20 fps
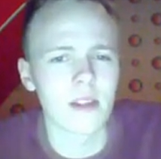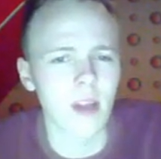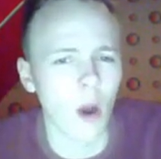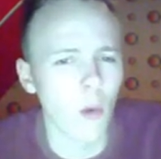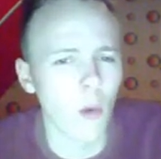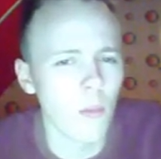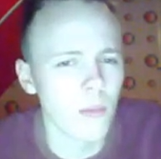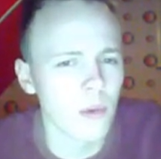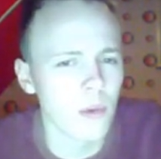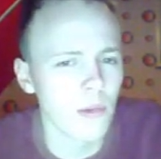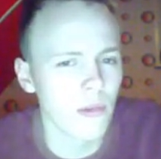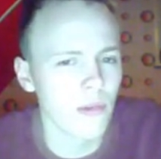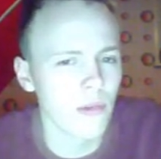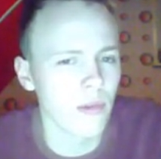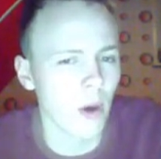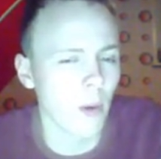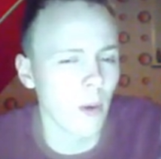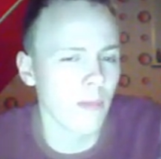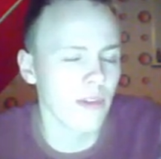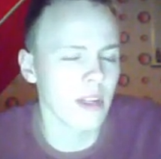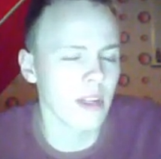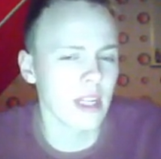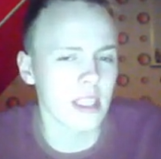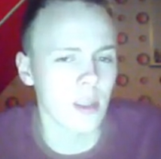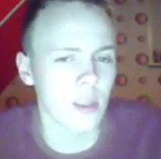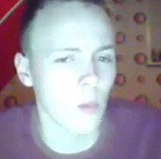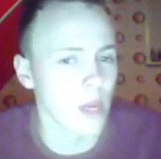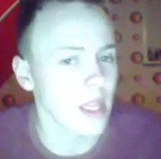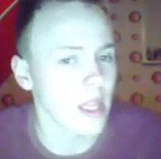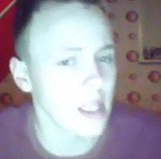hopefully
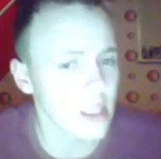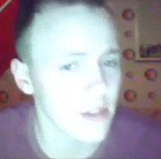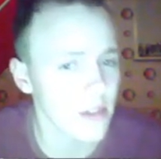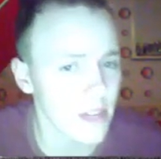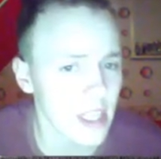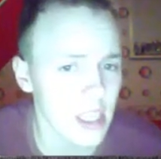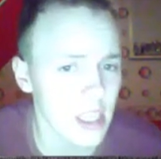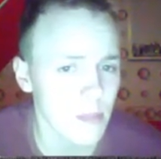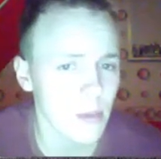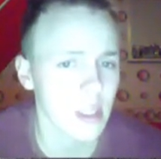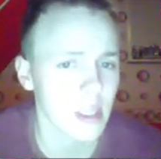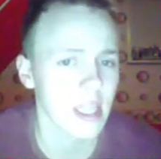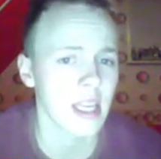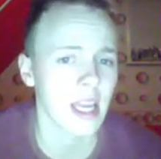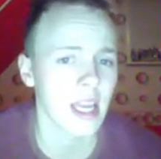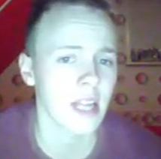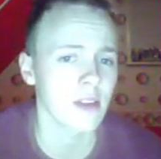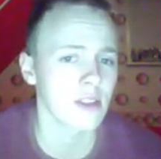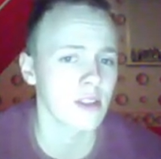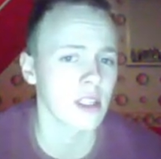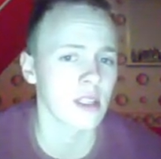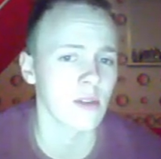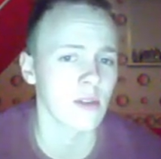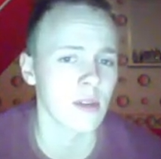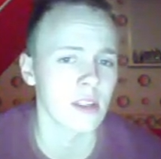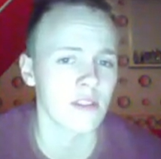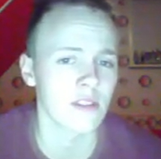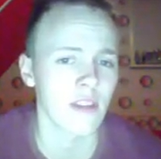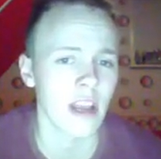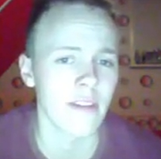that's a weakness of his, but he can use it to
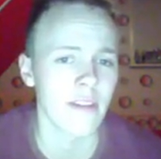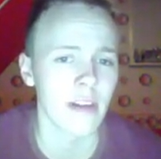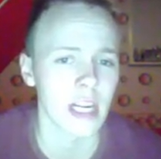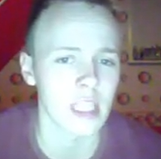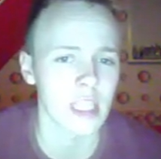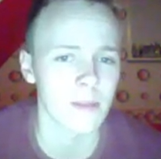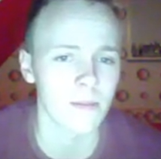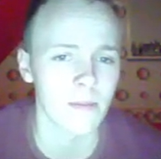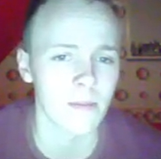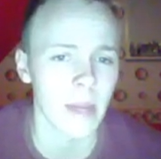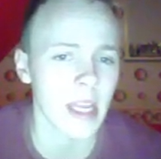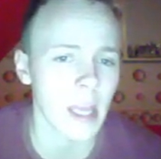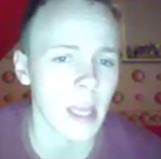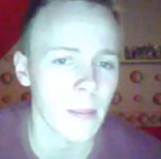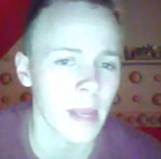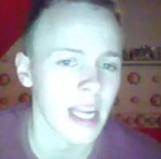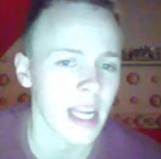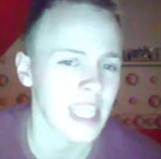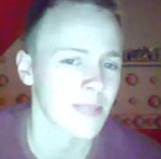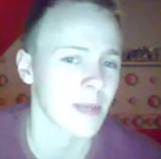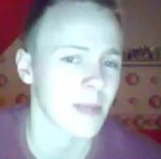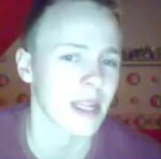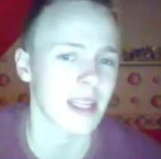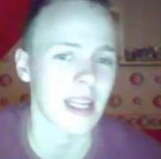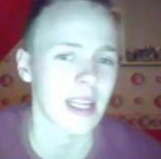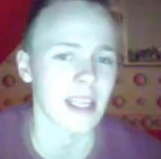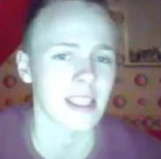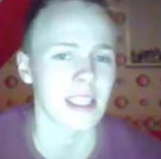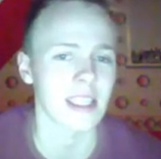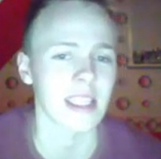his favor, making me expect
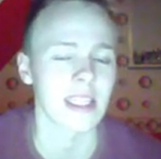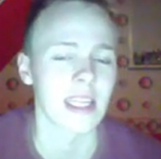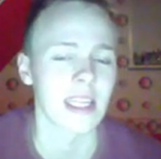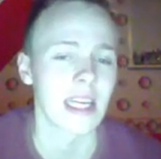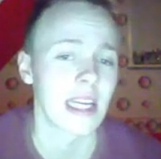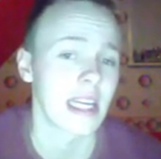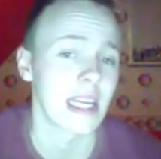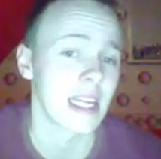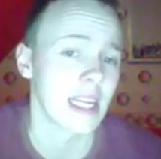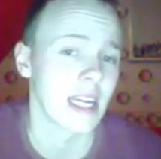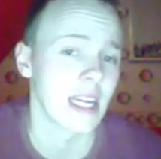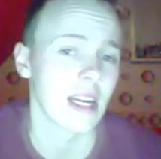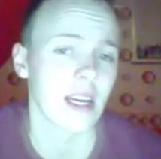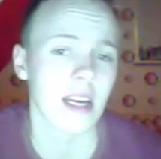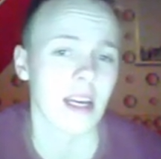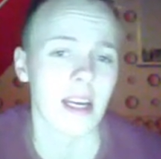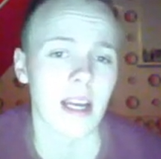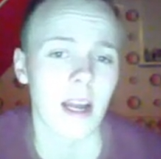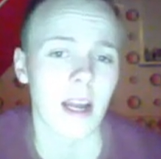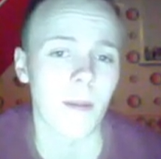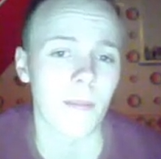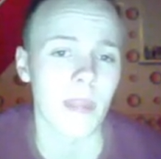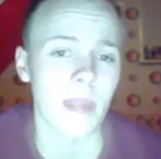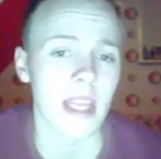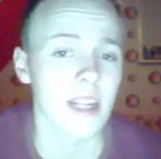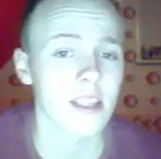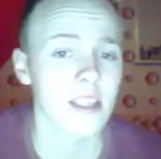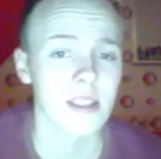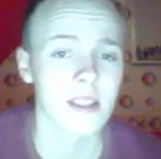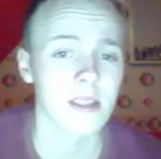things that
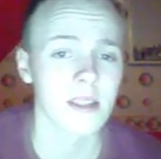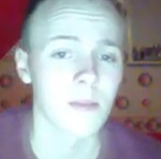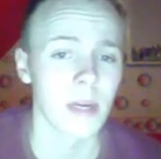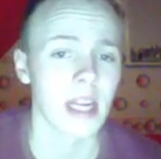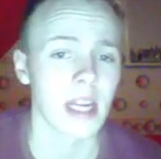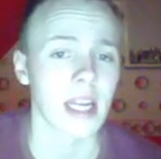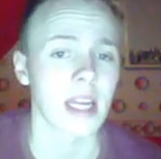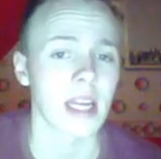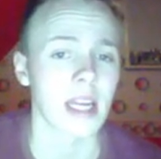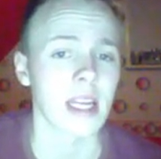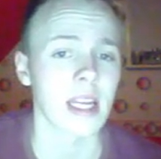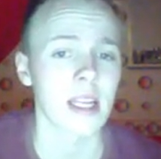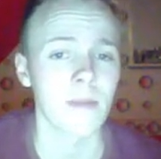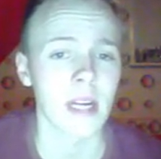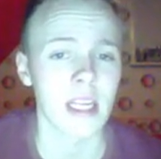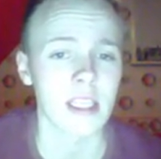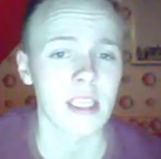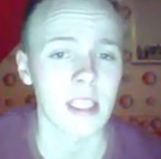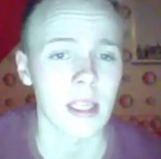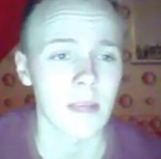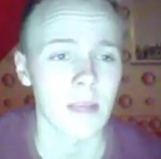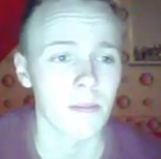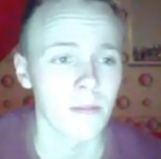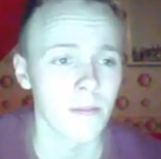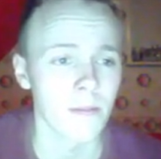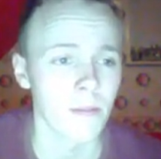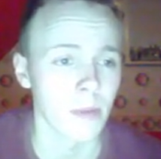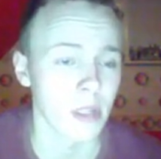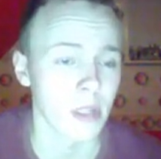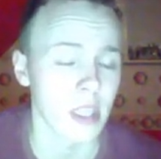he doesn't bring, and he brings the
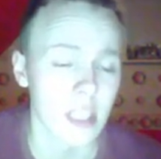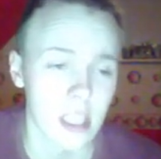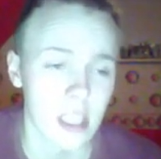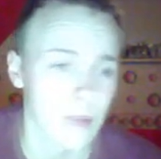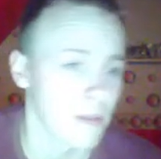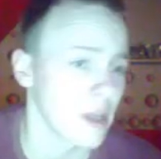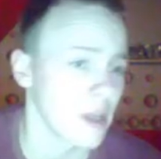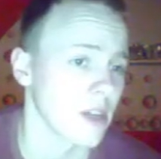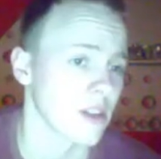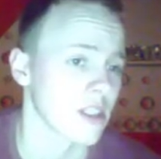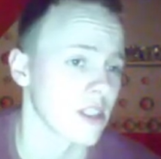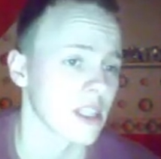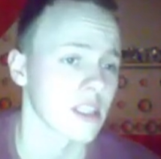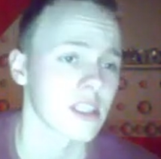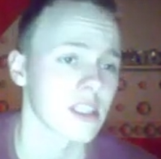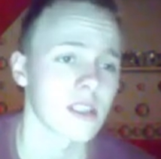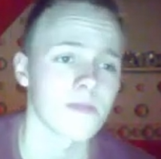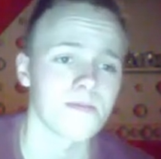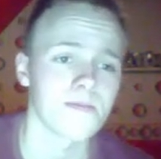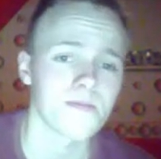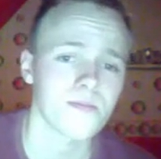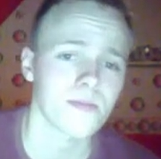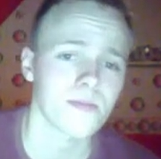potentially better sets.